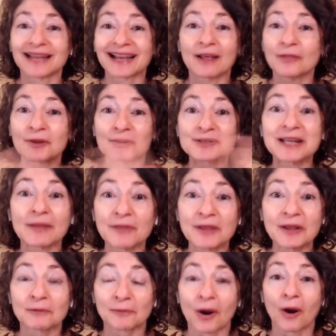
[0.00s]
like there's
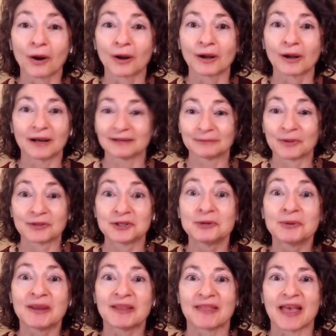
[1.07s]
nothing wrong
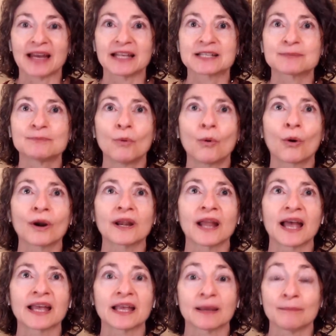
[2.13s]
with doing that it's more
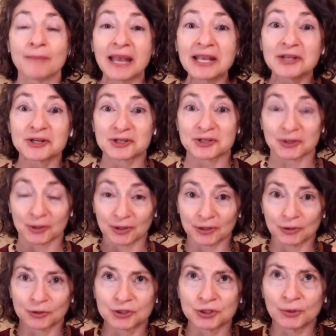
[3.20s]
like making sure
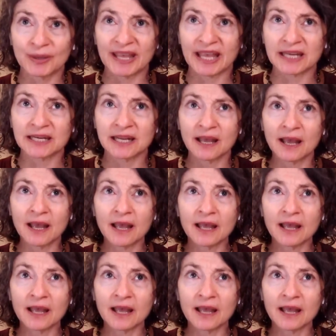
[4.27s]
you're doing it